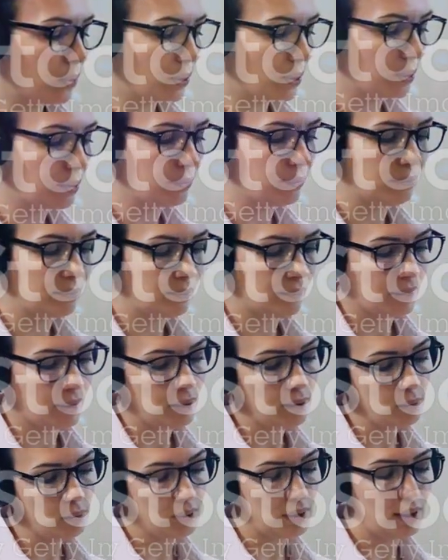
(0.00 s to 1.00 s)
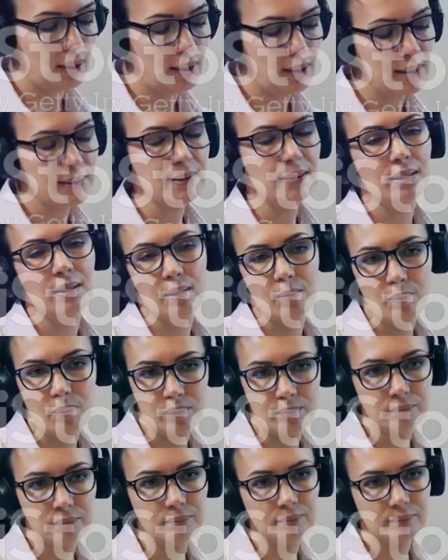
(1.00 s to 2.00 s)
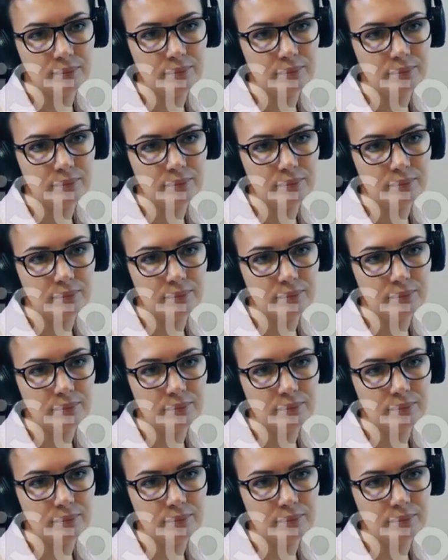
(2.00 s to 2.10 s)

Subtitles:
Mastering the art of online teaching.